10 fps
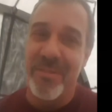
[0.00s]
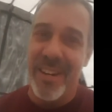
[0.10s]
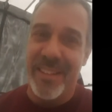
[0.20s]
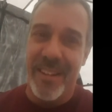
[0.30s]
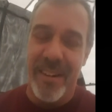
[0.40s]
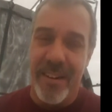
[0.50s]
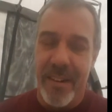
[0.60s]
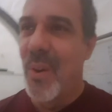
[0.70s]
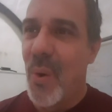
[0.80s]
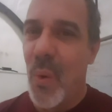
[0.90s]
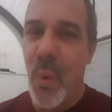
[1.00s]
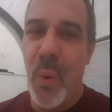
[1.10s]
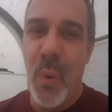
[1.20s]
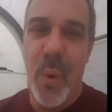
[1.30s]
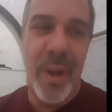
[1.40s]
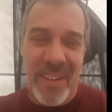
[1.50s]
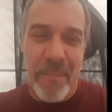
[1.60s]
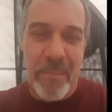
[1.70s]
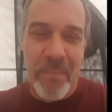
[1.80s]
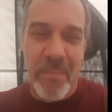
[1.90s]
right there.
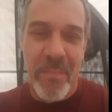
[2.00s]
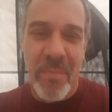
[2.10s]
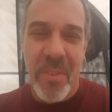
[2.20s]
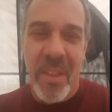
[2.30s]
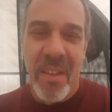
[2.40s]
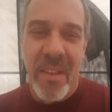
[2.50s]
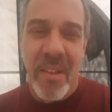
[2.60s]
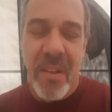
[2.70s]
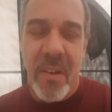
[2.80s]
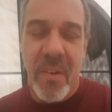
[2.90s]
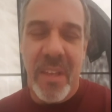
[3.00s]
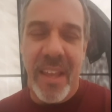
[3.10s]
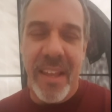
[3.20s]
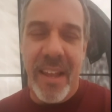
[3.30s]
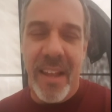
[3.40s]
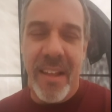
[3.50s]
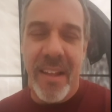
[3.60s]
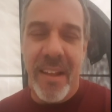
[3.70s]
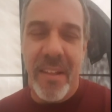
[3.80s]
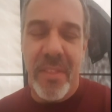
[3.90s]
Uh, okay,
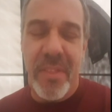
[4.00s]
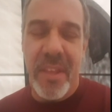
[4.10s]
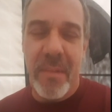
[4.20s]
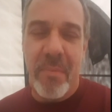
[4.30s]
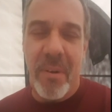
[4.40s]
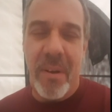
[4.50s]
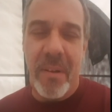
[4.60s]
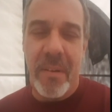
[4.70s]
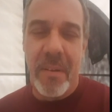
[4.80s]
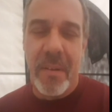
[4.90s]
uh, Paul.